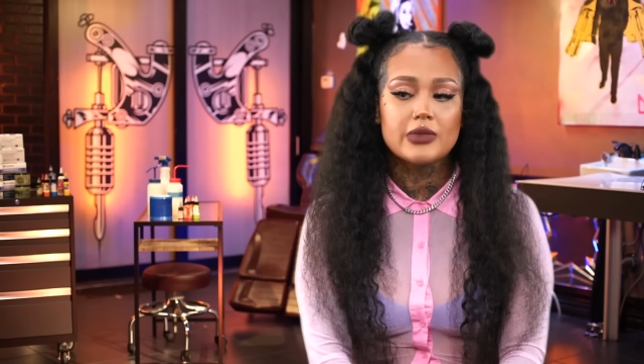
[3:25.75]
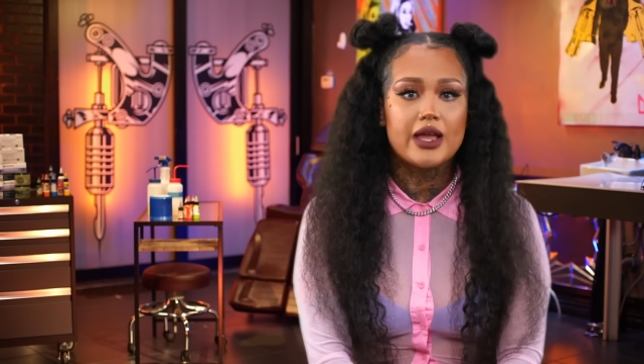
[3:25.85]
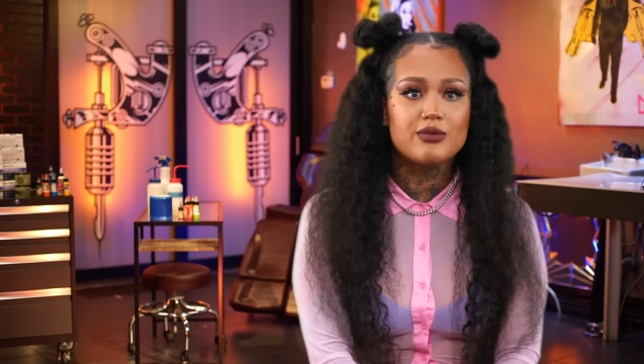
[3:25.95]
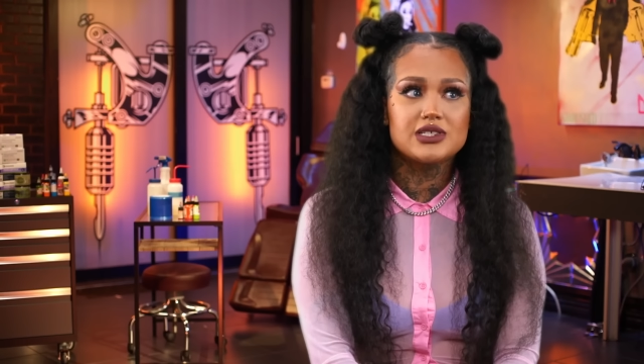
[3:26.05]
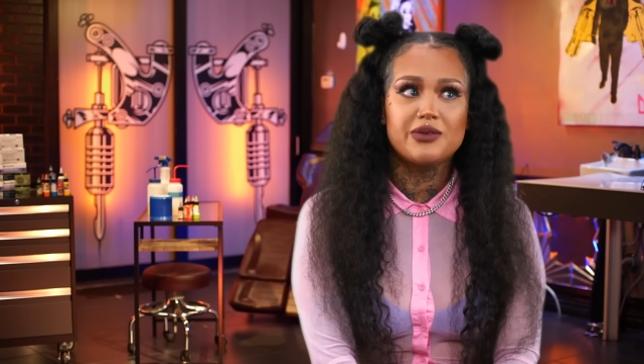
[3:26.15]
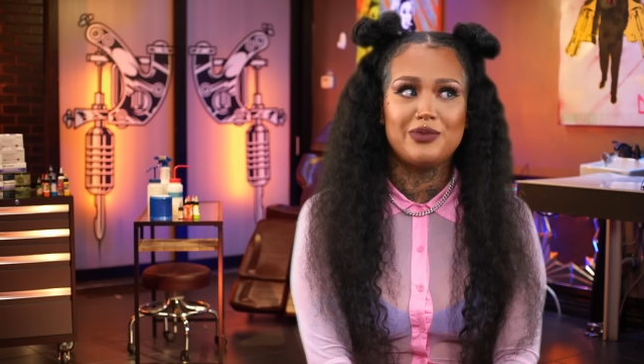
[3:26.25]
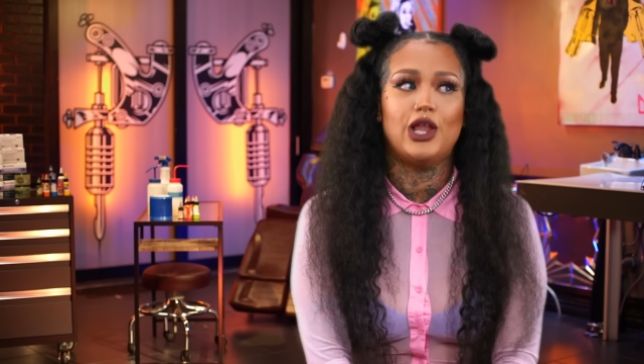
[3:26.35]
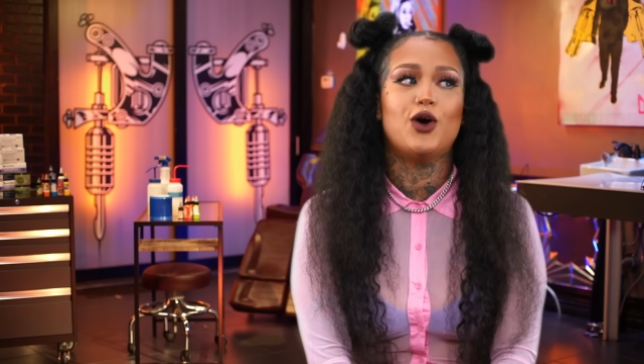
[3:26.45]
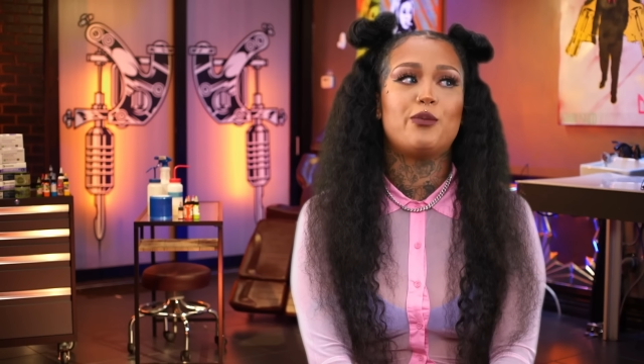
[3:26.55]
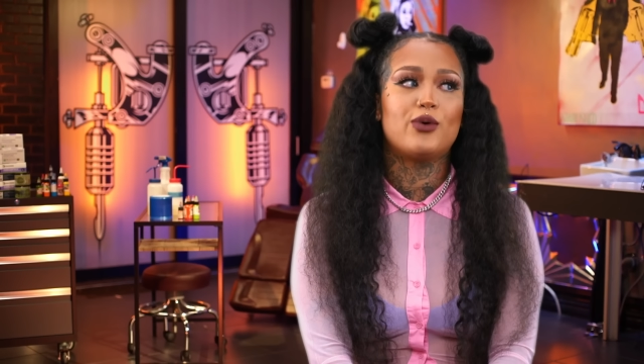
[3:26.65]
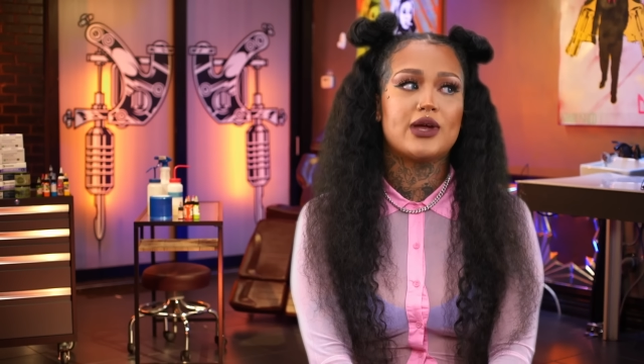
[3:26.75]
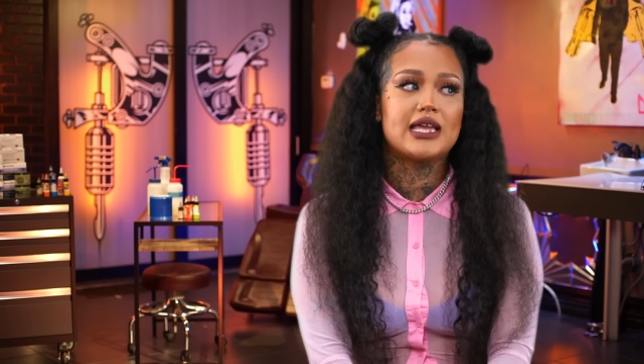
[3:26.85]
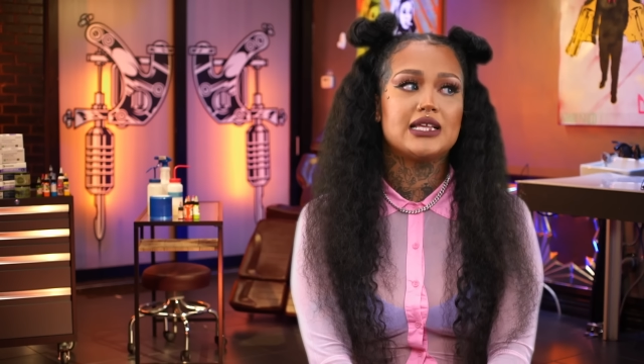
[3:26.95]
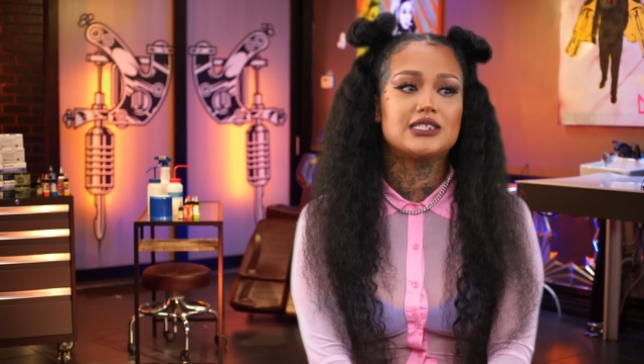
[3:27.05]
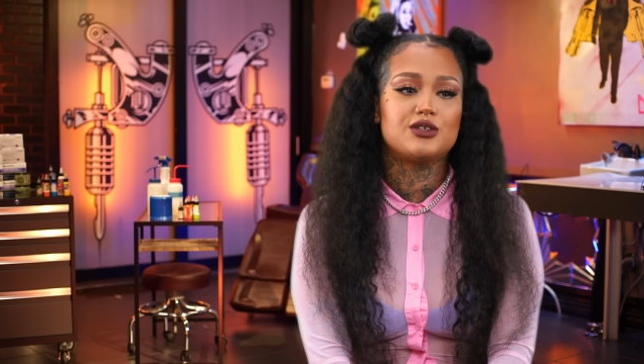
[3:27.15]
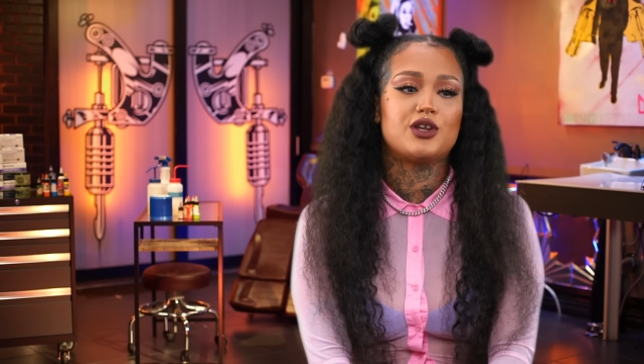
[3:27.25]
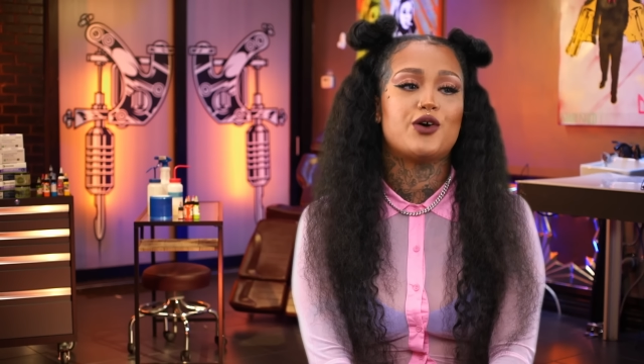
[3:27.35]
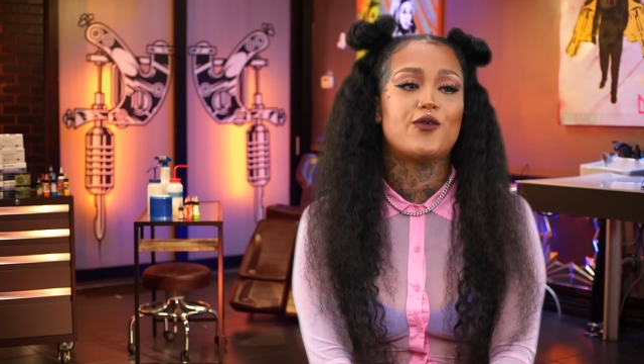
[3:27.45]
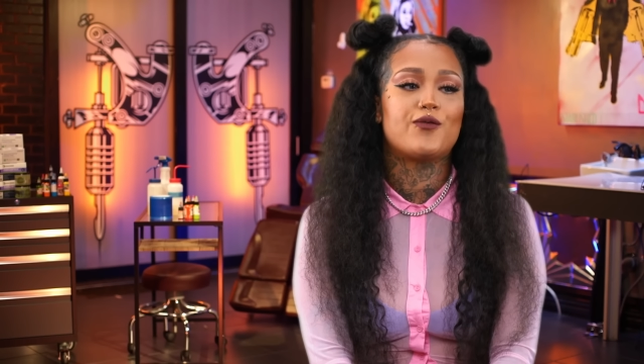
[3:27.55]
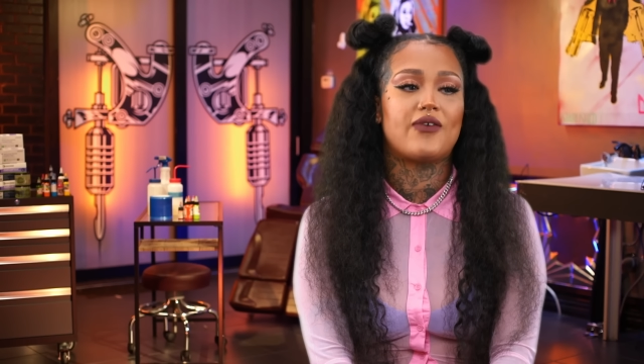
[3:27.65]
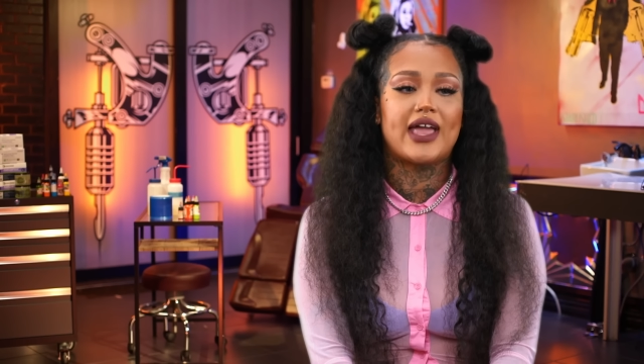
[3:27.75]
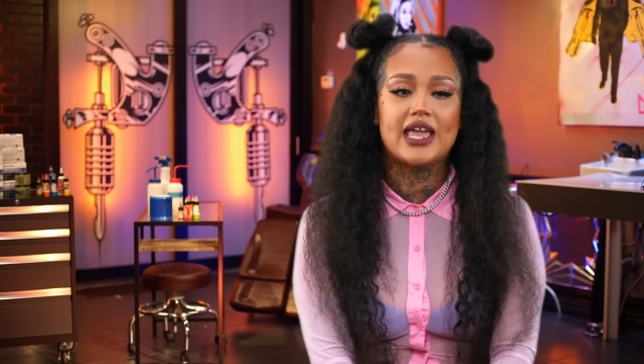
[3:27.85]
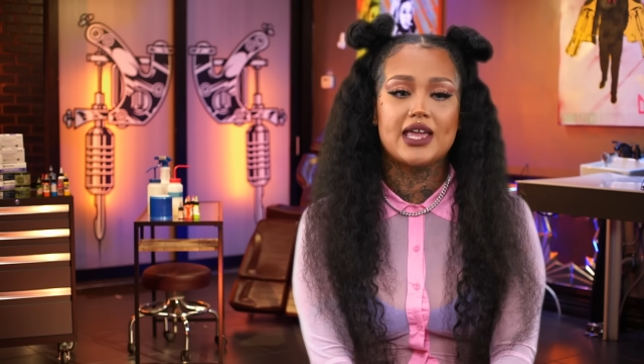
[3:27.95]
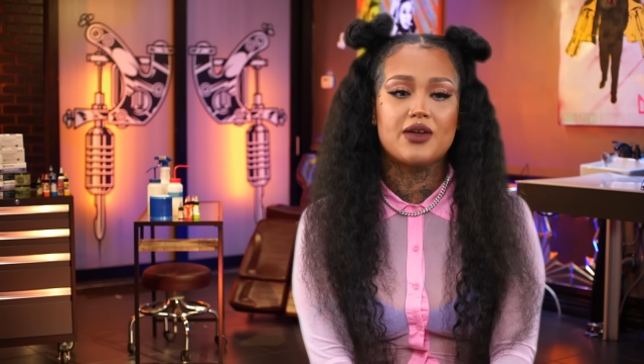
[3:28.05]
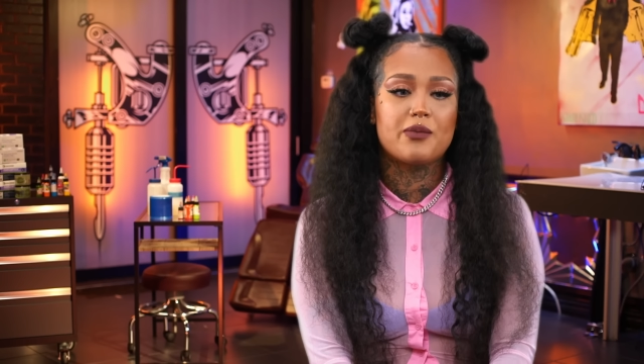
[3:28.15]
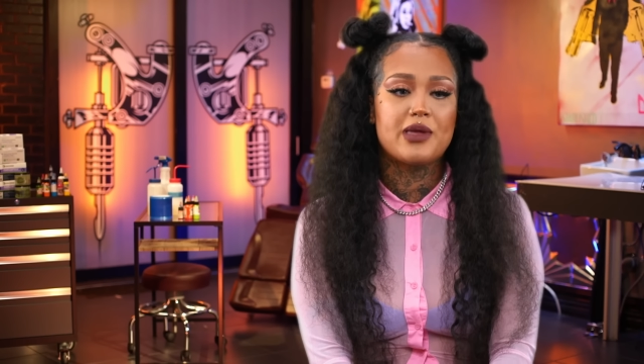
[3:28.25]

There were some low points, you know, fighting with